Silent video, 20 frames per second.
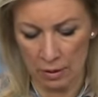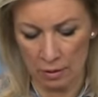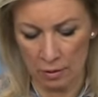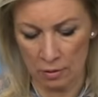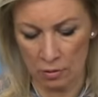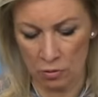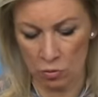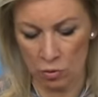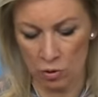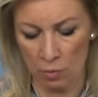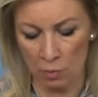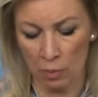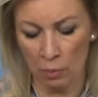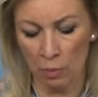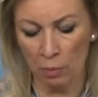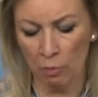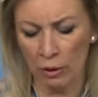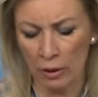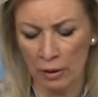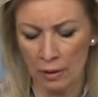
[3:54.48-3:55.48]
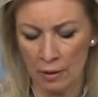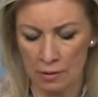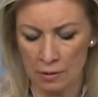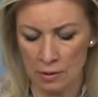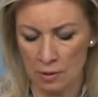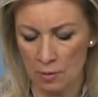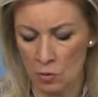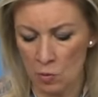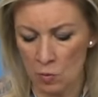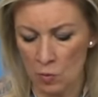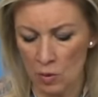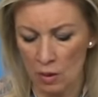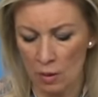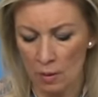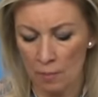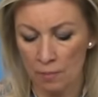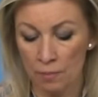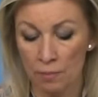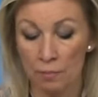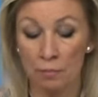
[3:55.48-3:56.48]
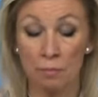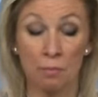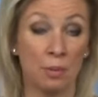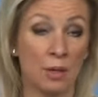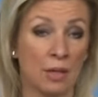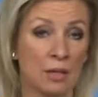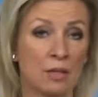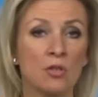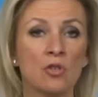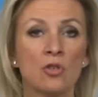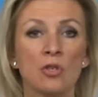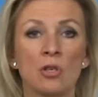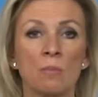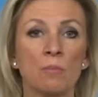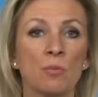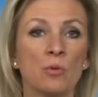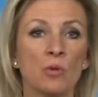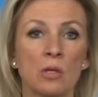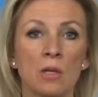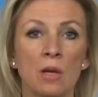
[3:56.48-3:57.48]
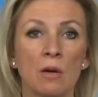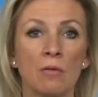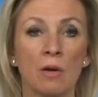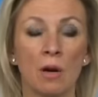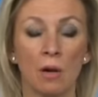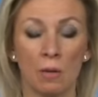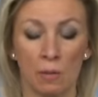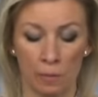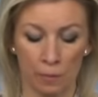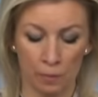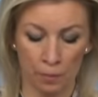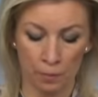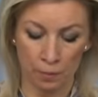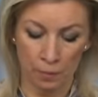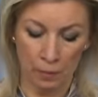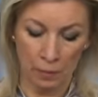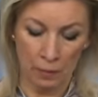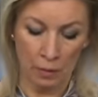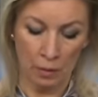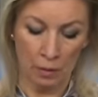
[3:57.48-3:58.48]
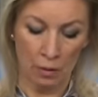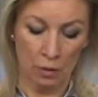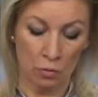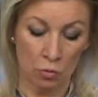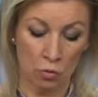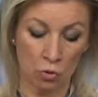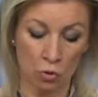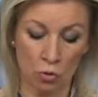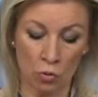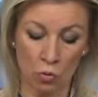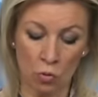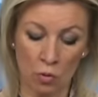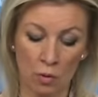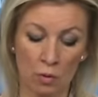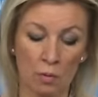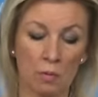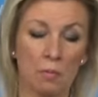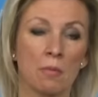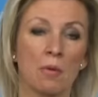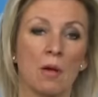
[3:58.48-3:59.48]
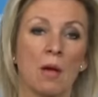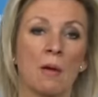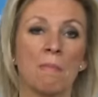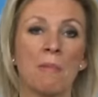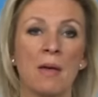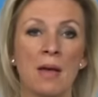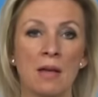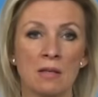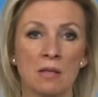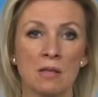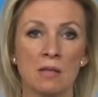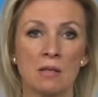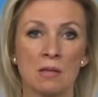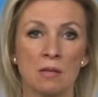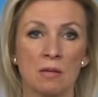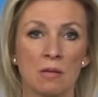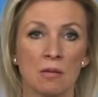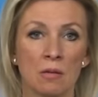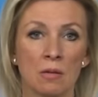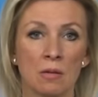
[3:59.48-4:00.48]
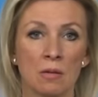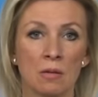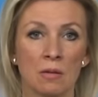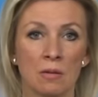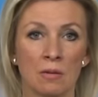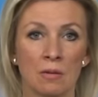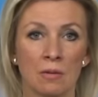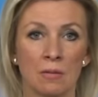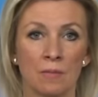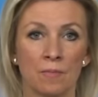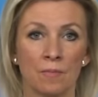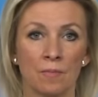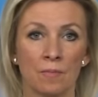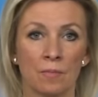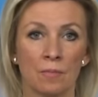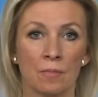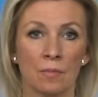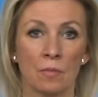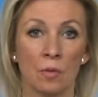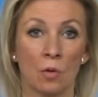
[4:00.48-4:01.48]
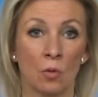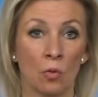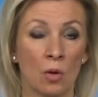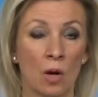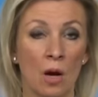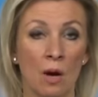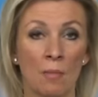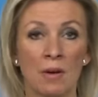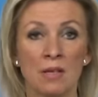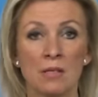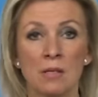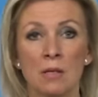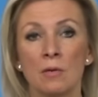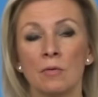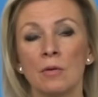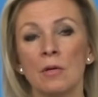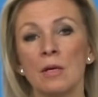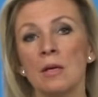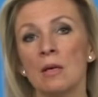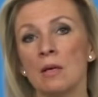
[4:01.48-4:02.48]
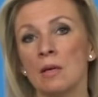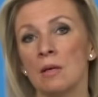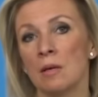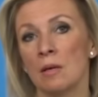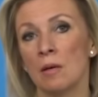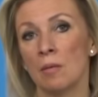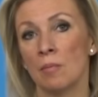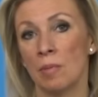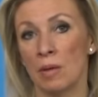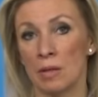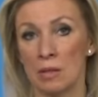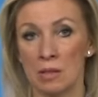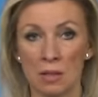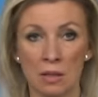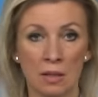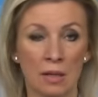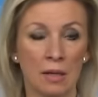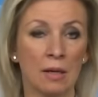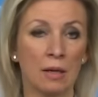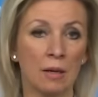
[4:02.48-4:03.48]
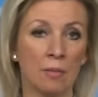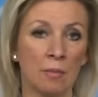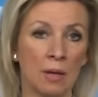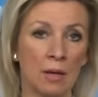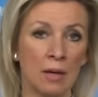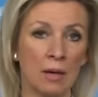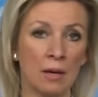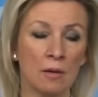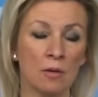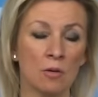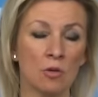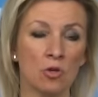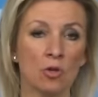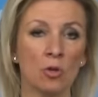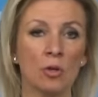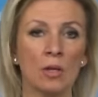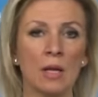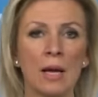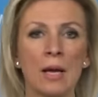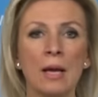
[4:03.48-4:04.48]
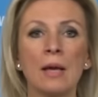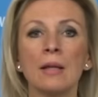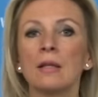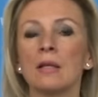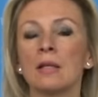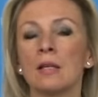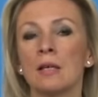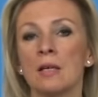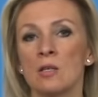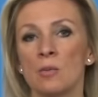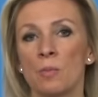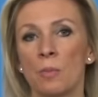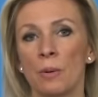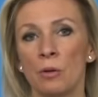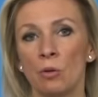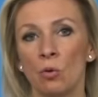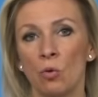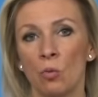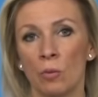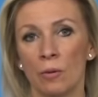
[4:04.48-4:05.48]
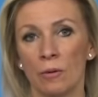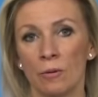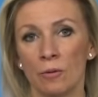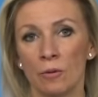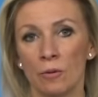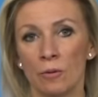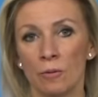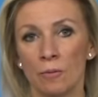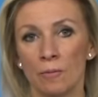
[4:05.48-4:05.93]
as soon as possible, who, in order to please their Western masters, turn the country into scorched land, depriving people of historical memories and hope for a